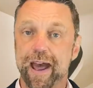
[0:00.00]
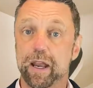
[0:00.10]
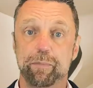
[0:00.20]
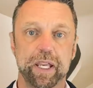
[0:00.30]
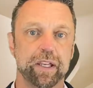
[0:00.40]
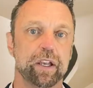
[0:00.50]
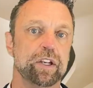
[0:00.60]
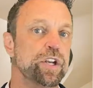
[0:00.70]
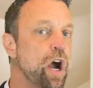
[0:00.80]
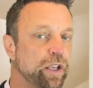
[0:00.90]
I mean
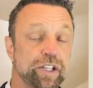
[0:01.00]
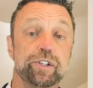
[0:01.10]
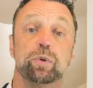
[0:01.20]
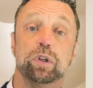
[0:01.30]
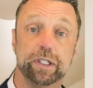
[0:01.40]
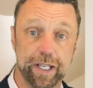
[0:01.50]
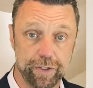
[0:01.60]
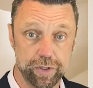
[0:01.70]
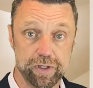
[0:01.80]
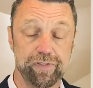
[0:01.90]
talking to a
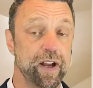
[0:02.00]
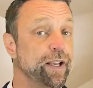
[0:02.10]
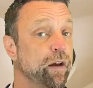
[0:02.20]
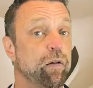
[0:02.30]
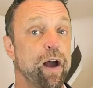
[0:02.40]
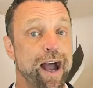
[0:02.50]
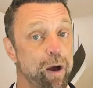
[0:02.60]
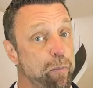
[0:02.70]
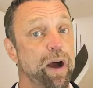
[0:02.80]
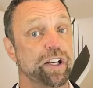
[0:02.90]
lender to find out how
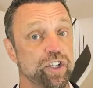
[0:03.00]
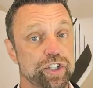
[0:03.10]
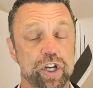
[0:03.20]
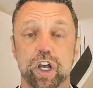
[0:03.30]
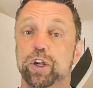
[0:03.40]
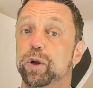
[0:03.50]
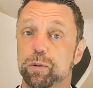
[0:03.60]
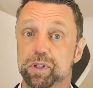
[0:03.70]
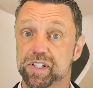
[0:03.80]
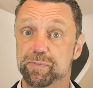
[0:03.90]
much you're
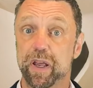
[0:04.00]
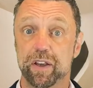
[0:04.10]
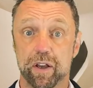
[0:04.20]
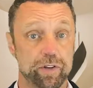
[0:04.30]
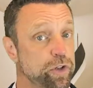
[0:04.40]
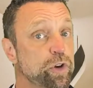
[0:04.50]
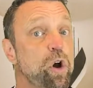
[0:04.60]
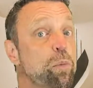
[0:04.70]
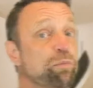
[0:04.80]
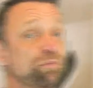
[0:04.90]
able to spend on your new home.